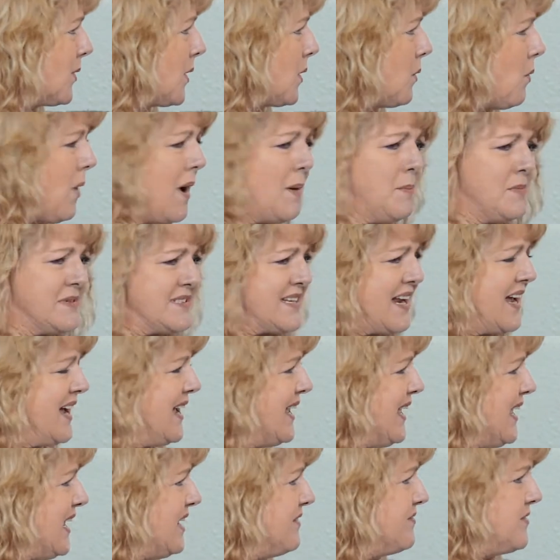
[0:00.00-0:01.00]
Why must
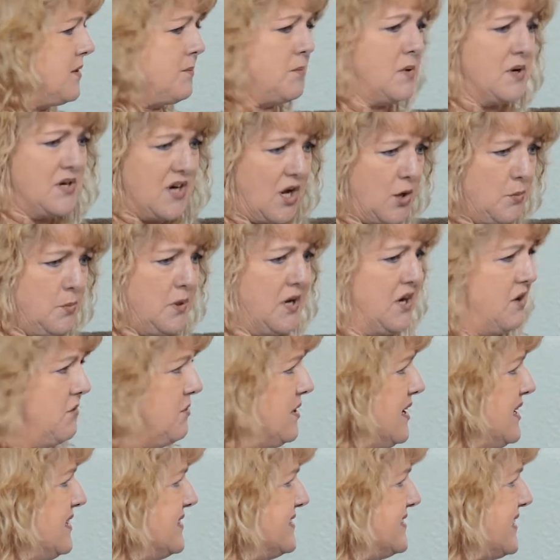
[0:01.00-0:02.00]
I have them when nobody
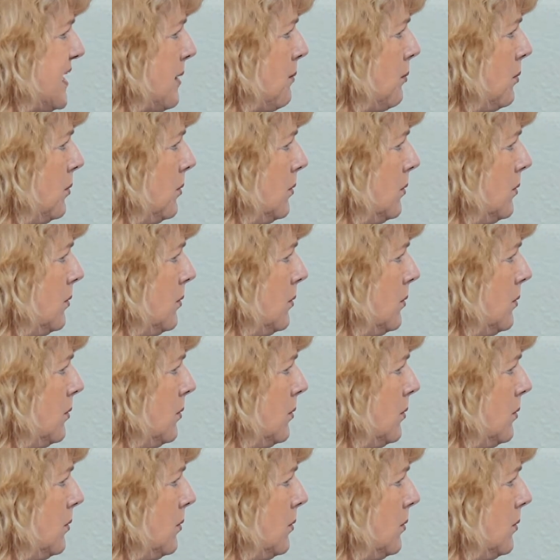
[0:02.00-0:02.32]
reads them?